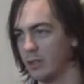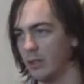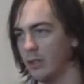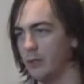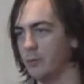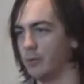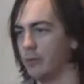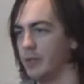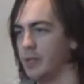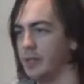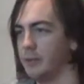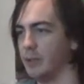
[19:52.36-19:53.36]
Oh,
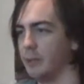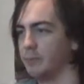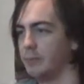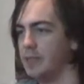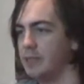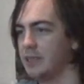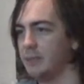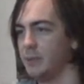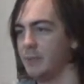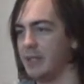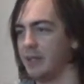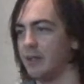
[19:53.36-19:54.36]
there you are. Please, come with
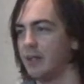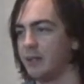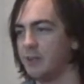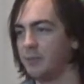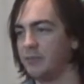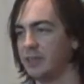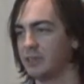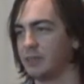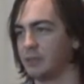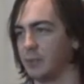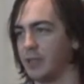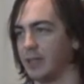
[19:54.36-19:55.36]
me. The professor
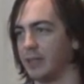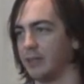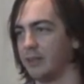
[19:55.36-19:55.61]
is waiting.